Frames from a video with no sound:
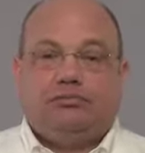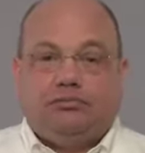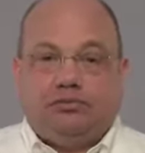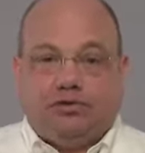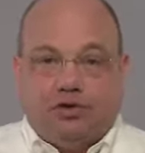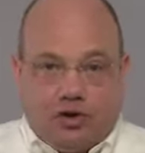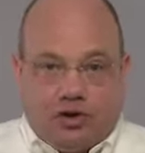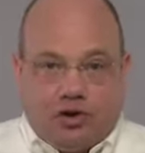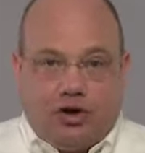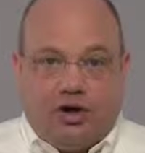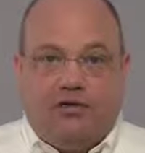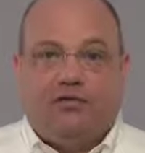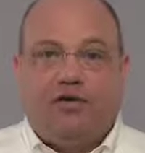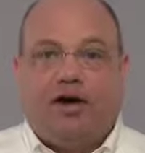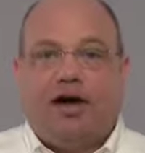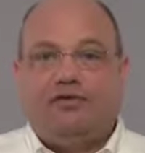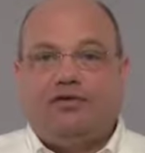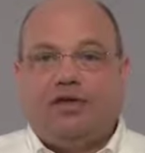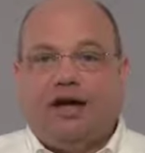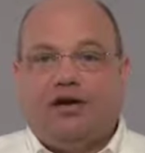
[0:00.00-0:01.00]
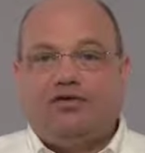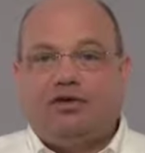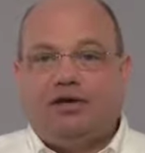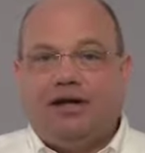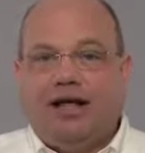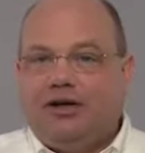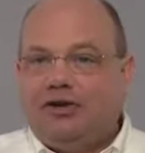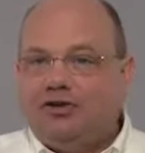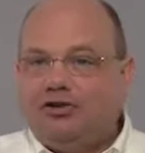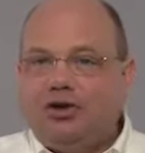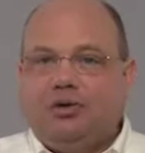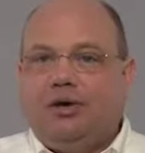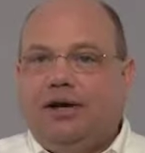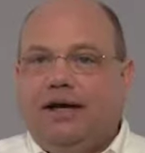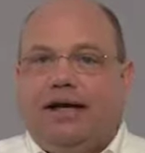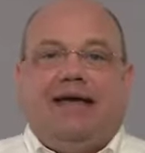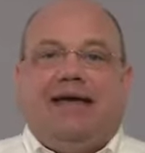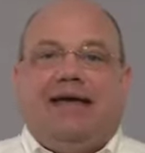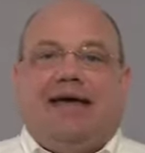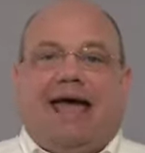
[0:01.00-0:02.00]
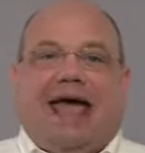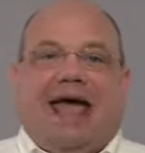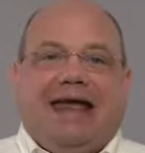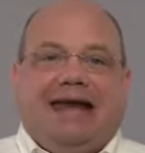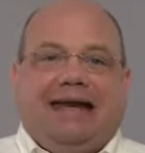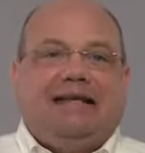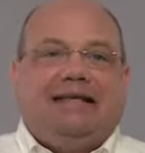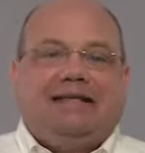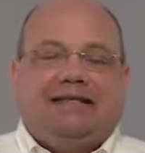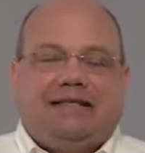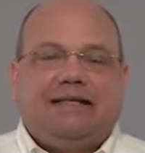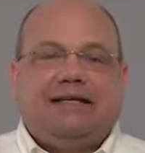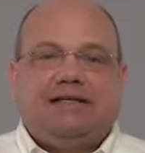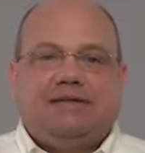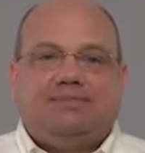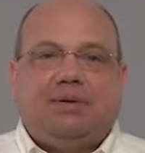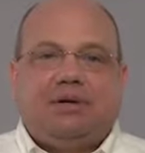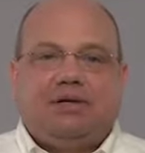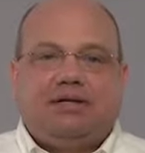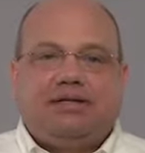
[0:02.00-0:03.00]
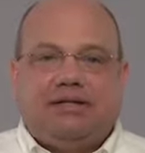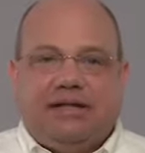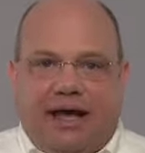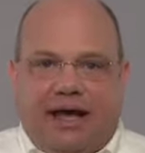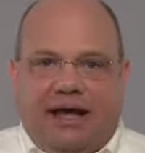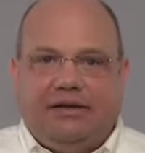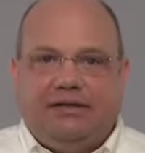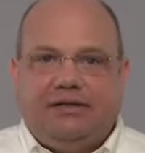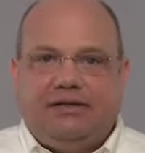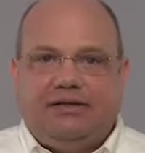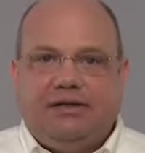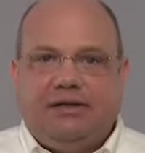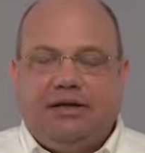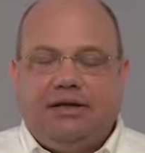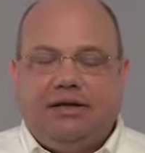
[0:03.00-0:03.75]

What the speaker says: so $35,000. So 86%